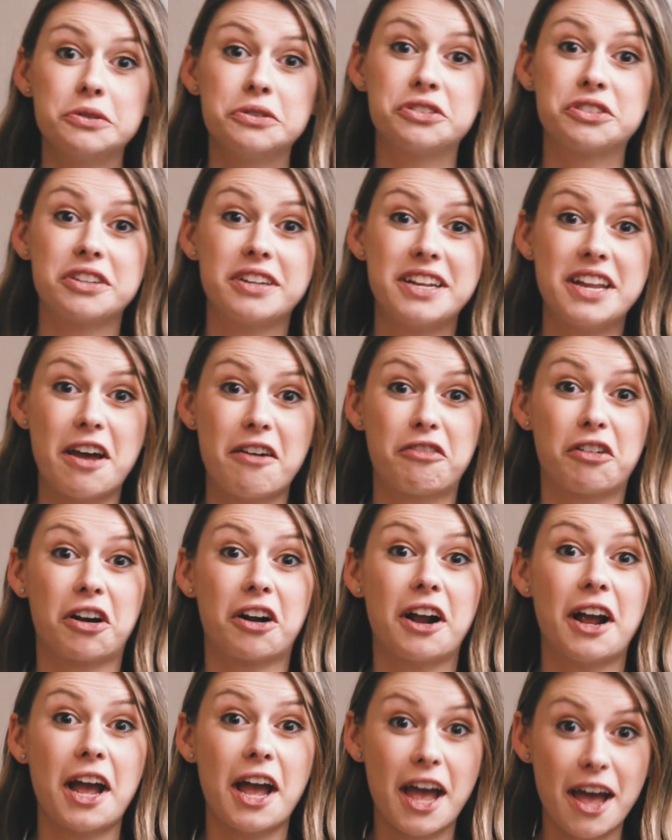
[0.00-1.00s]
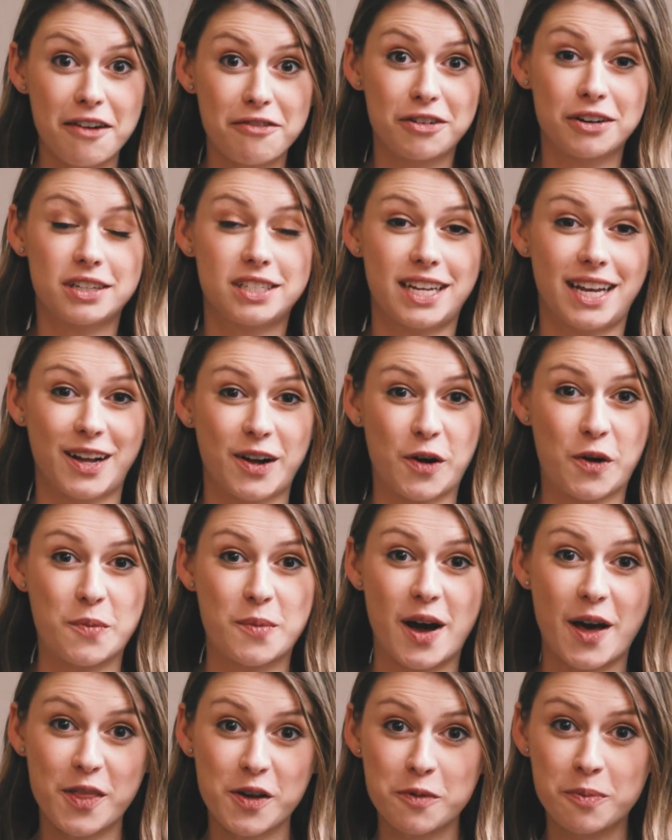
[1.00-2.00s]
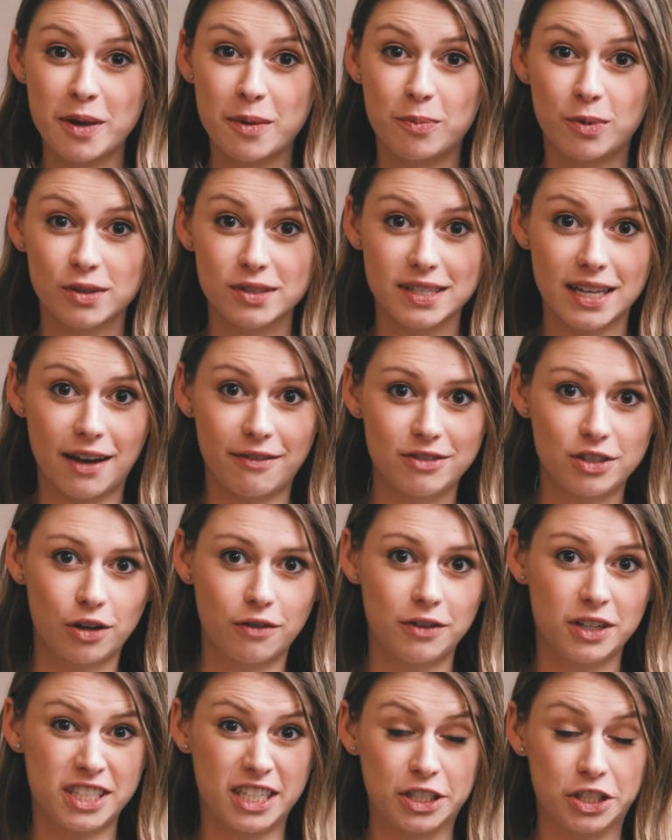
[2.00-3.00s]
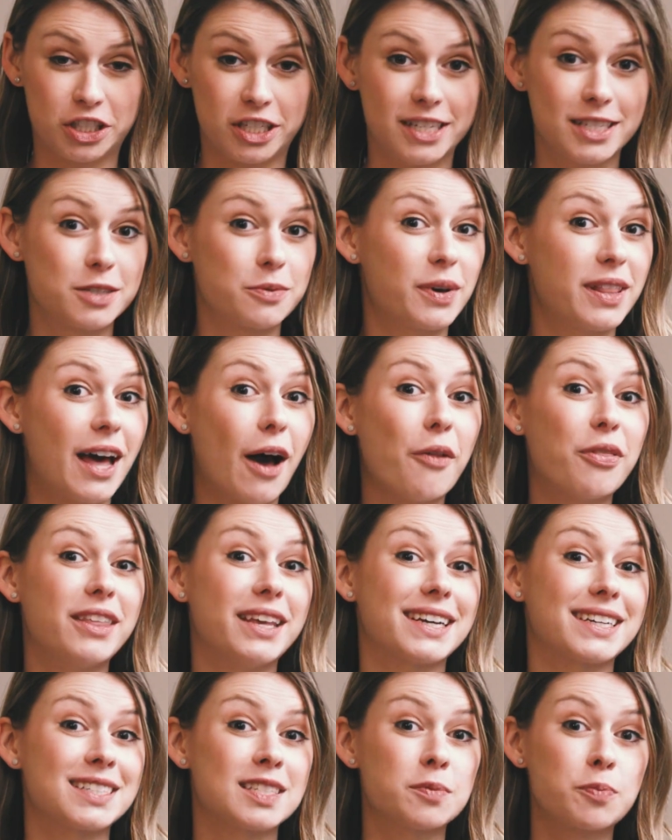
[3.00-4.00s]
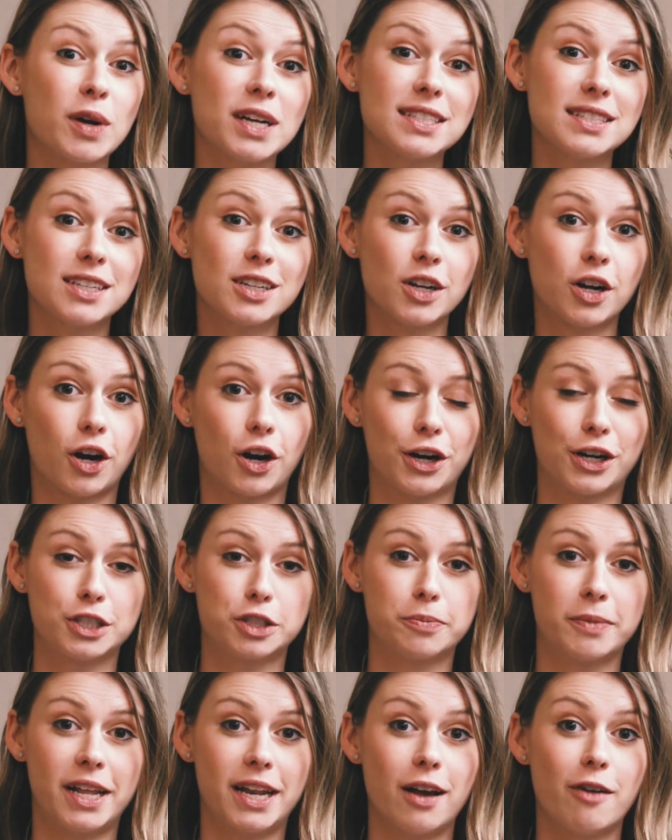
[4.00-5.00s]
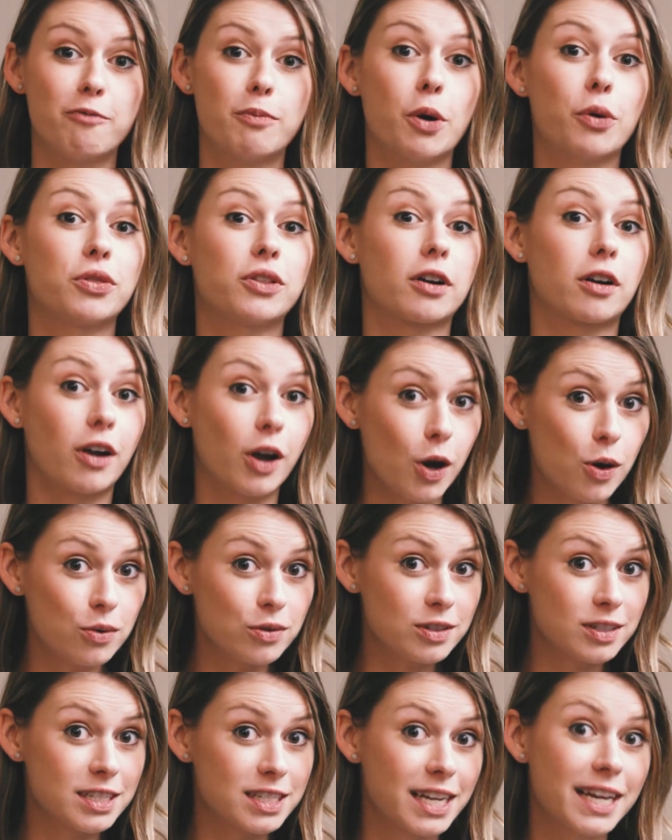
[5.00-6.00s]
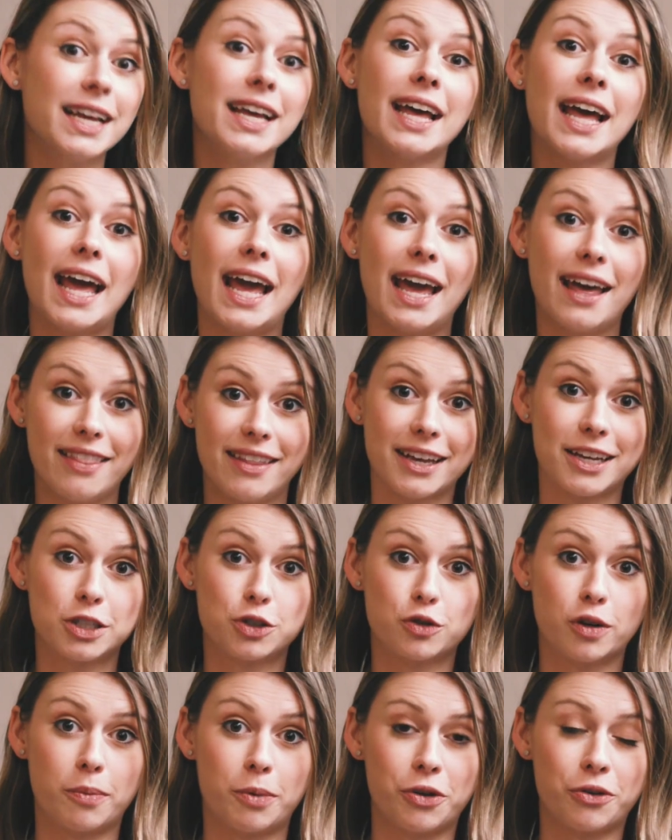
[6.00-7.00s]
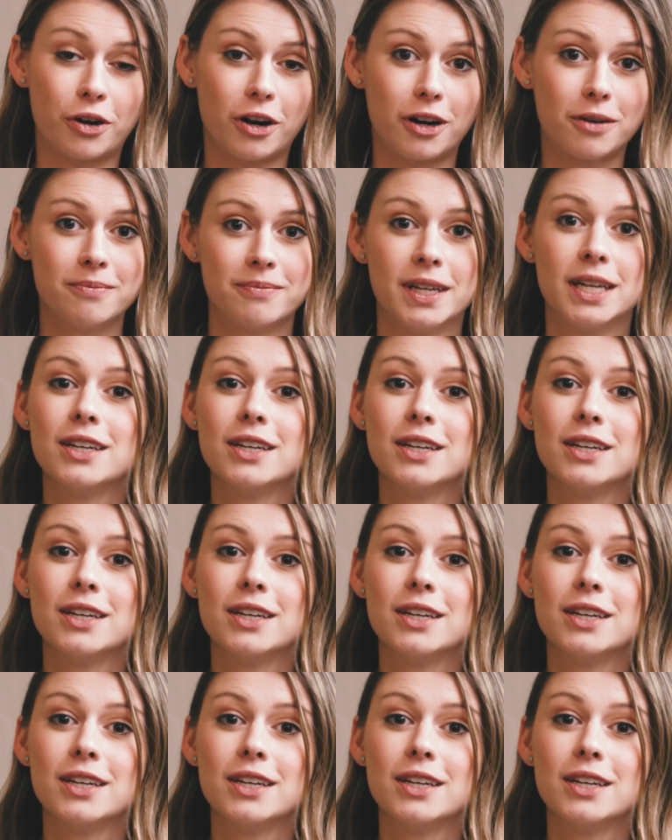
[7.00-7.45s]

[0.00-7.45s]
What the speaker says: you should never, ever take home other people's leftover dishes without the express encouragement of both your host and the contributor.